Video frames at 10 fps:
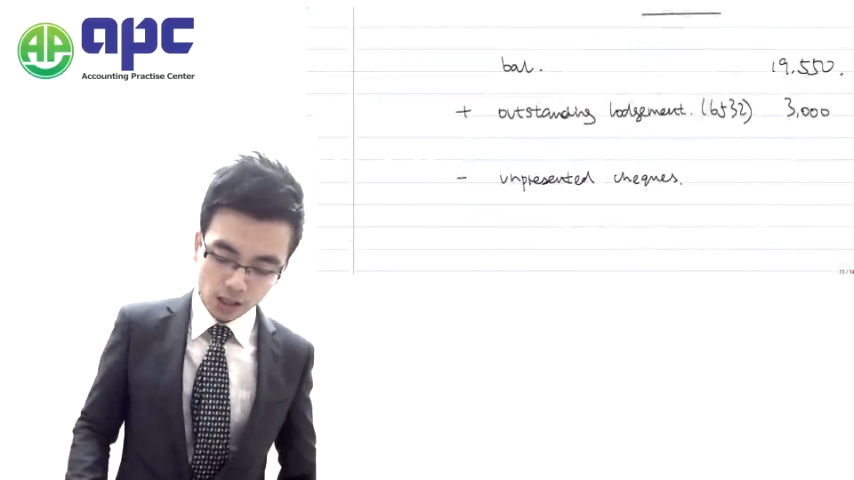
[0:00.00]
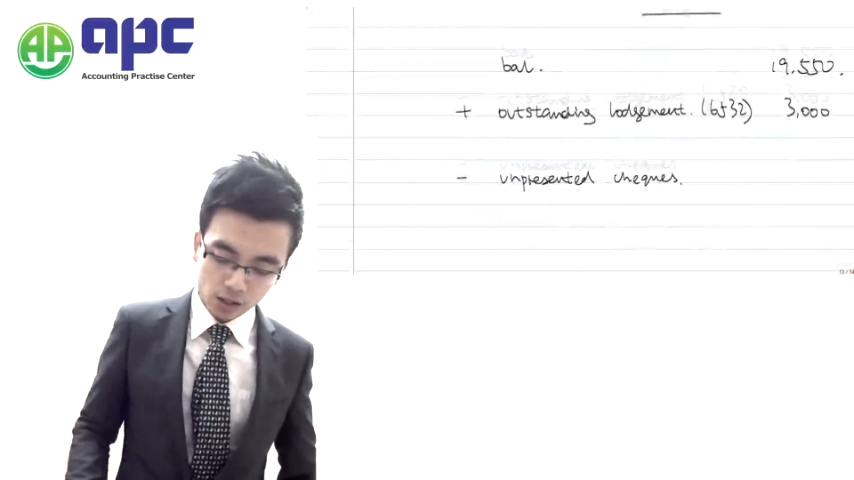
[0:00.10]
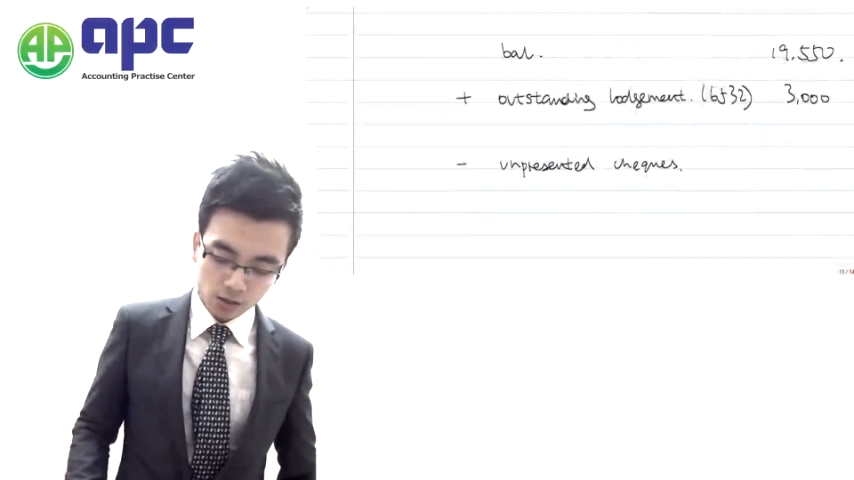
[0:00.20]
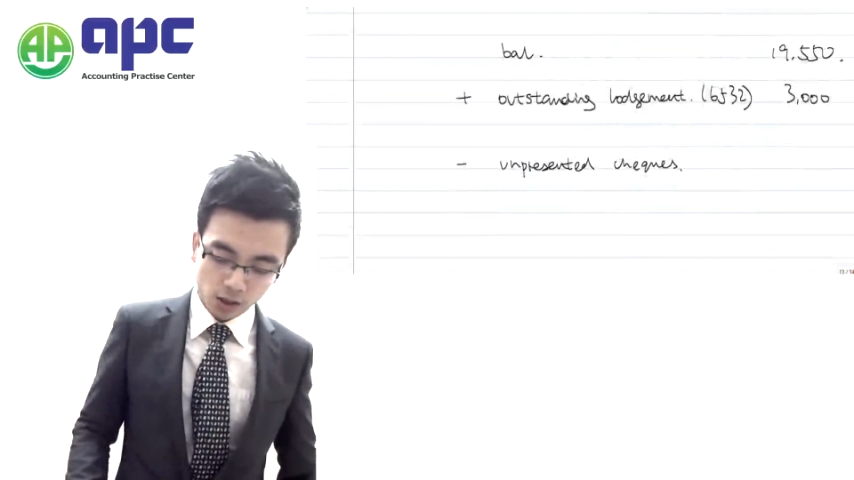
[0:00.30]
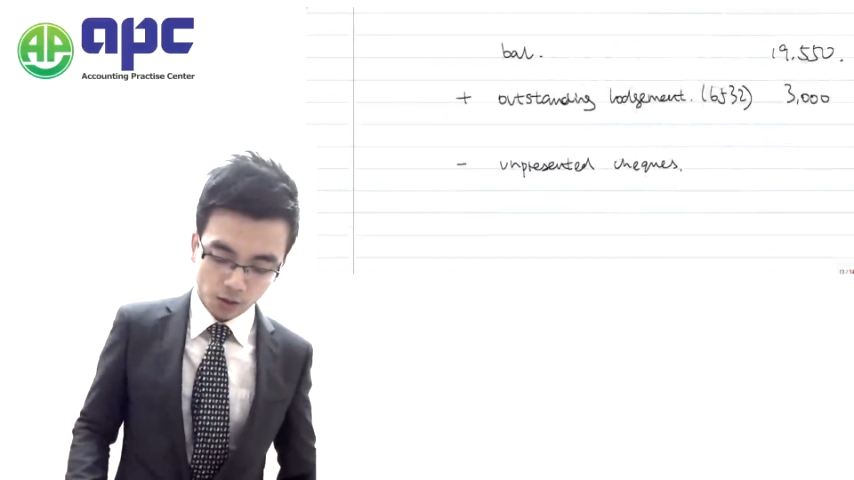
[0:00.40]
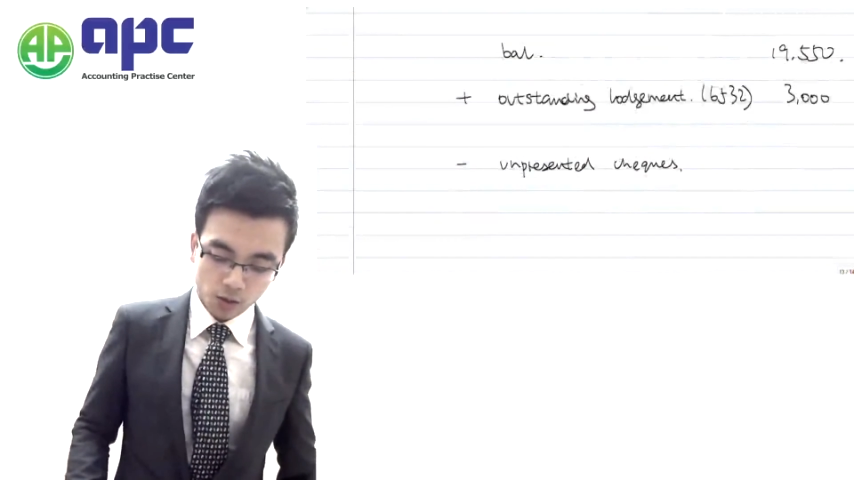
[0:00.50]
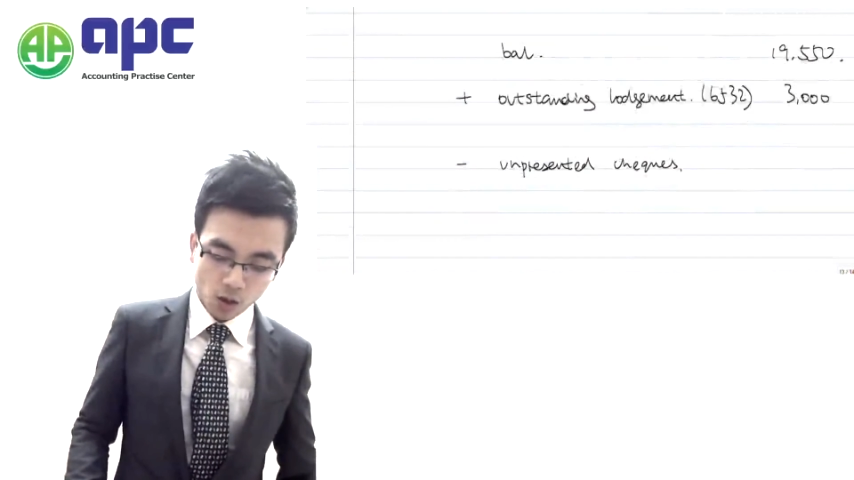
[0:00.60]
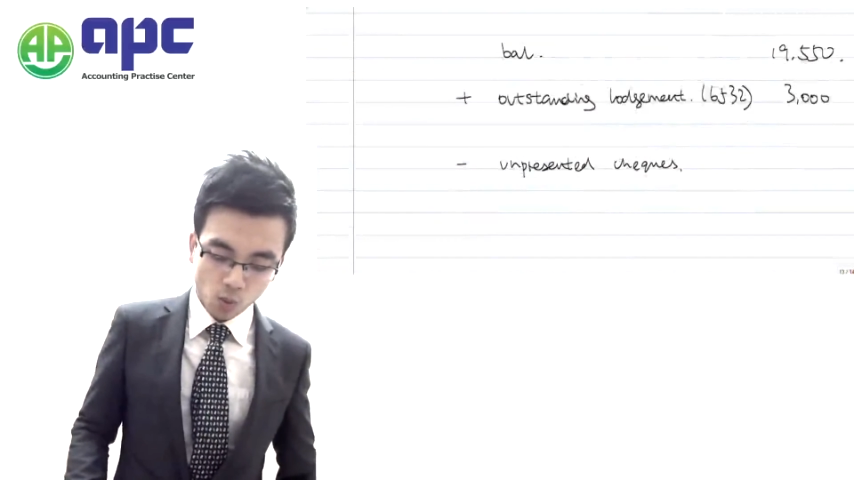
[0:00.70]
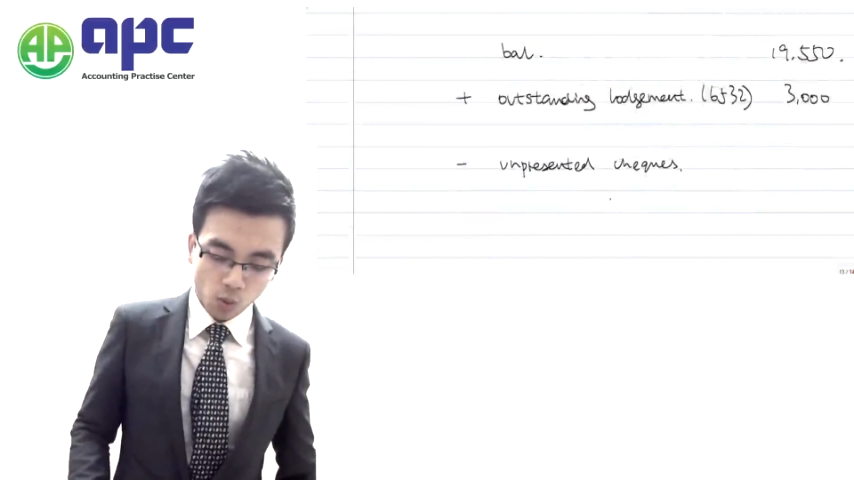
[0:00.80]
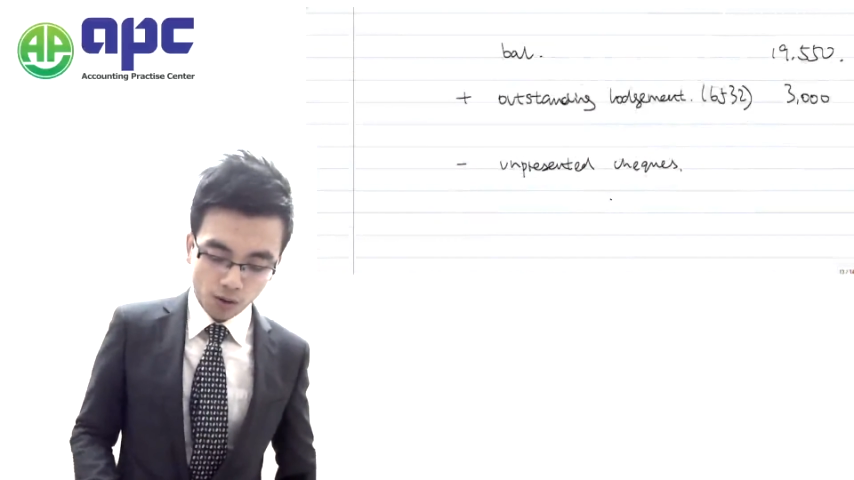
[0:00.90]
So
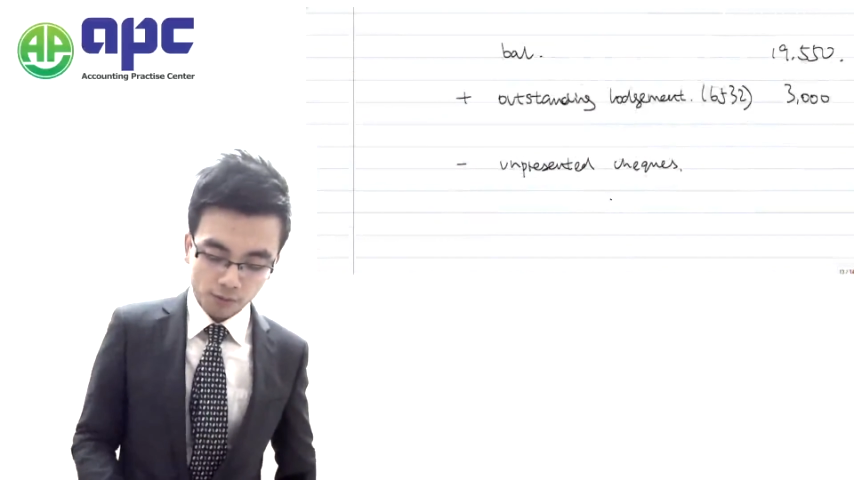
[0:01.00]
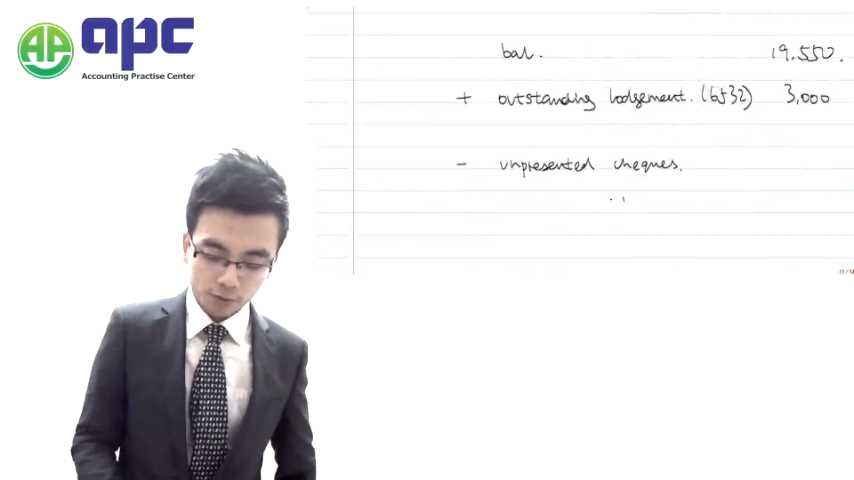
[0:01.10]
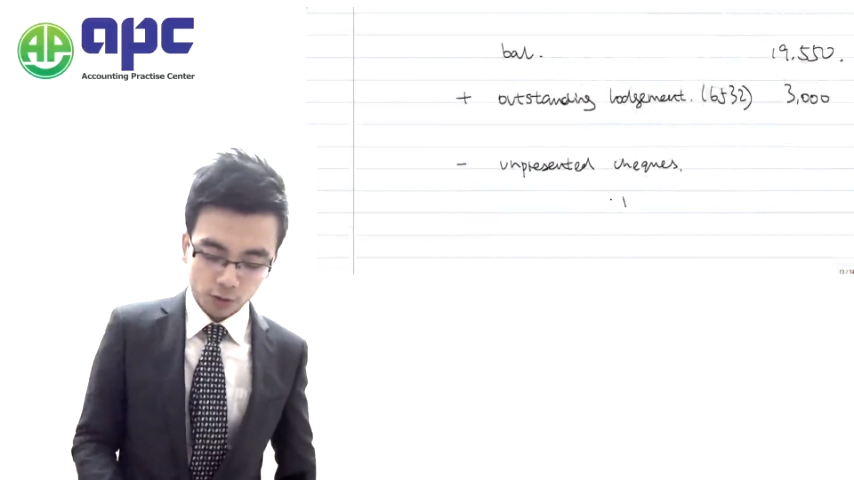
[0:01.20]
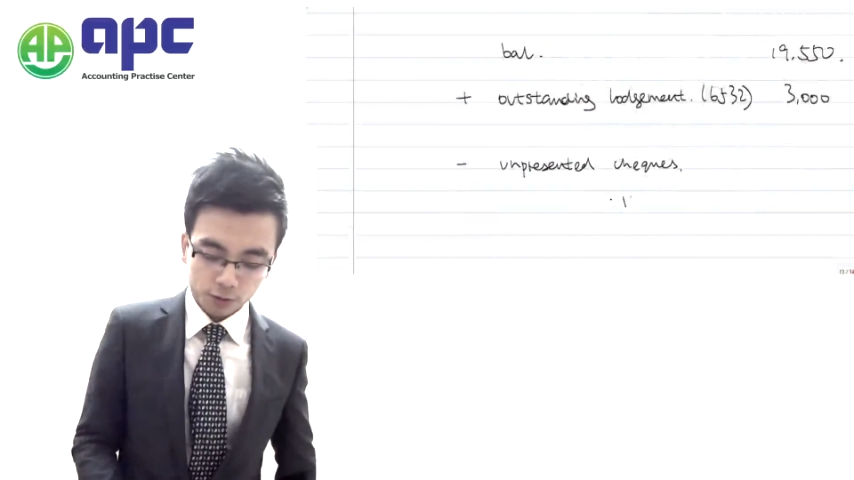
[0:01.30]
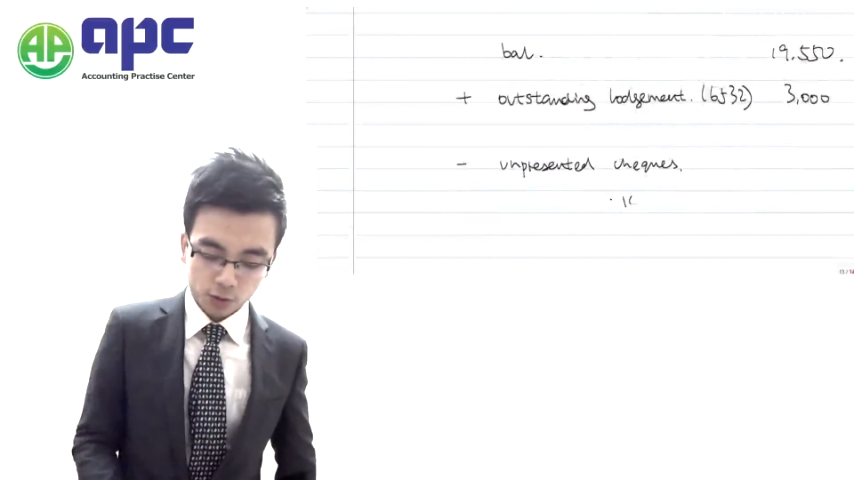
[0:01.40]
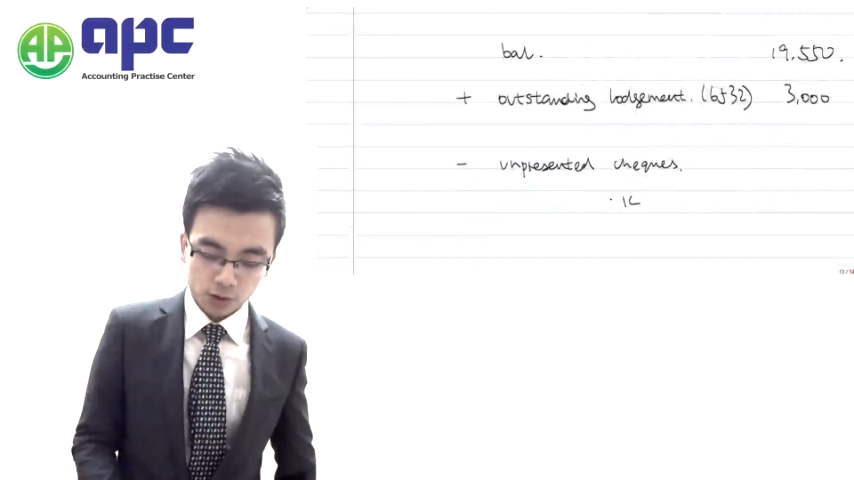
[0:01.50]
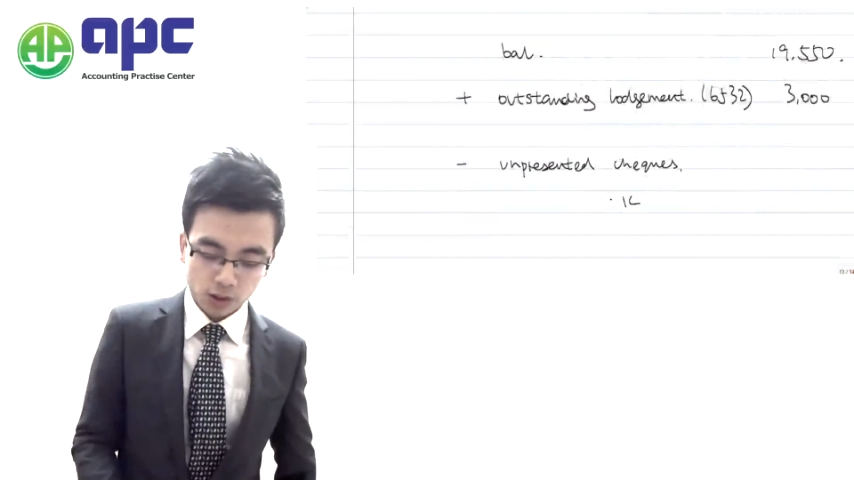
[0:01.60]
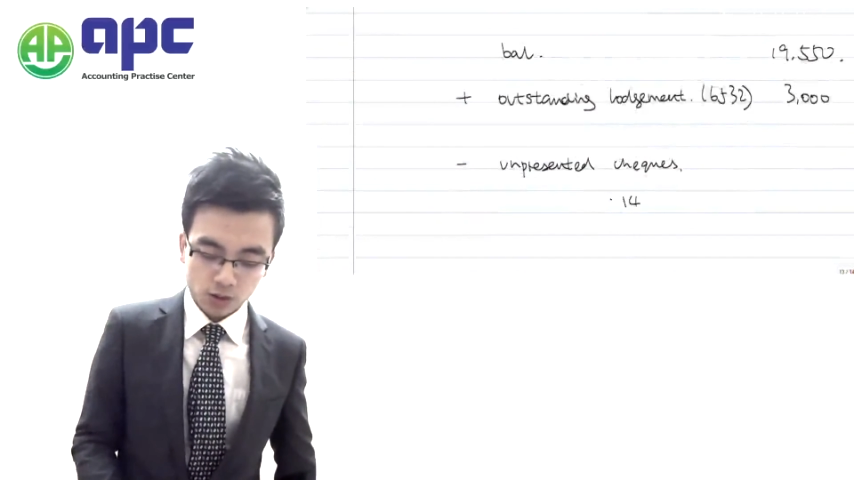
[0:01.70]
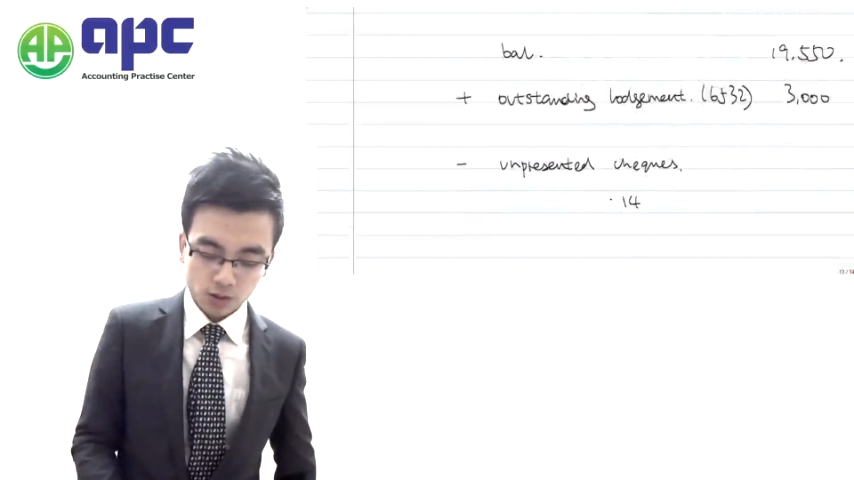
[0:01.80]
1,440